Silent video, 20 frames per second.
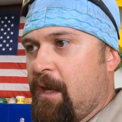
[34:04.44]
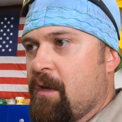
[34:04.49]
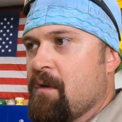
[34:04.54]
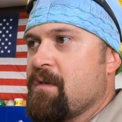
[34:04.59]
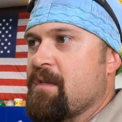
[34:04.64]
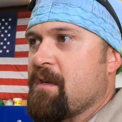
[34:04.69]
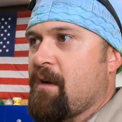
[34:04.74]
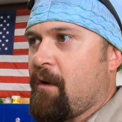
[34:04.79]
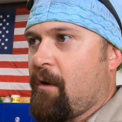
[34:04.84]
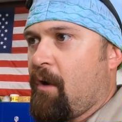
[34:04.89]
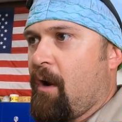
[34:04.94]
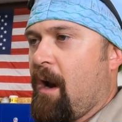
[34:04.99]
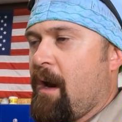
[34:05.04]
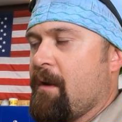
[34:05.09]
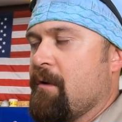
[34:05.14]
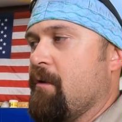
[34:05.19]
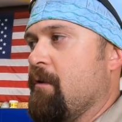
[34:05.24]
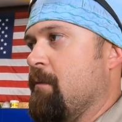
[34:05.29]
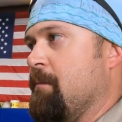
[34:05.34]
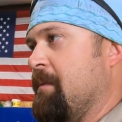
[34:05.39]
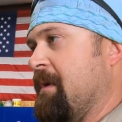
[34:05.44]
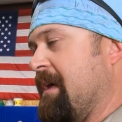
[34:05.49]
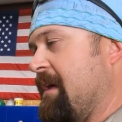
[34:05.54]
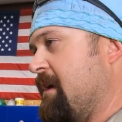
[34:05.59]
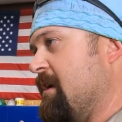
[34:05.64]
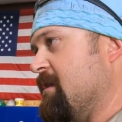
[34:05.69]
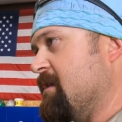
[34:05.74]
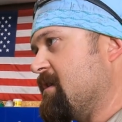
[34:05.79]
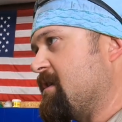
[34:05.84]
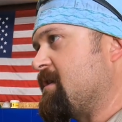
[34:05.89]
using a grinder,
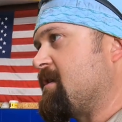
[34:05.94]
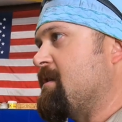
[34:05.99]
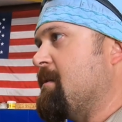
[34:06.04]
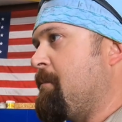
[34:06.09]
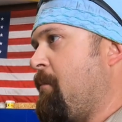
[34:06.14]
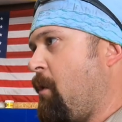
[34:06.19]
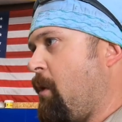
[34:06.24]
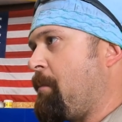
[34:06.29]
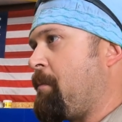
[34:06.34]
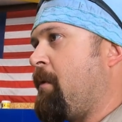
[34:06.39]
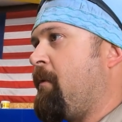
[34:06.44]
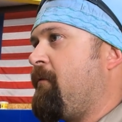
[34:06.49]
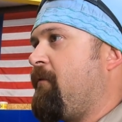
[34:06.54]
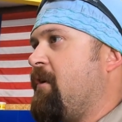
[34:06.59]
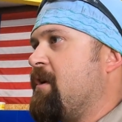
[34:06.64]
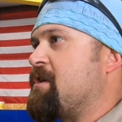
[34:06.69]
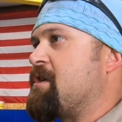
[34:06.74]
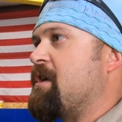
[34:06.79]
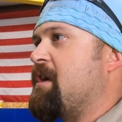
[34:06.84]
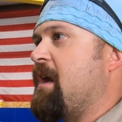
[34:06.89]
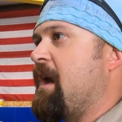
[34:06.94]
because the more proficient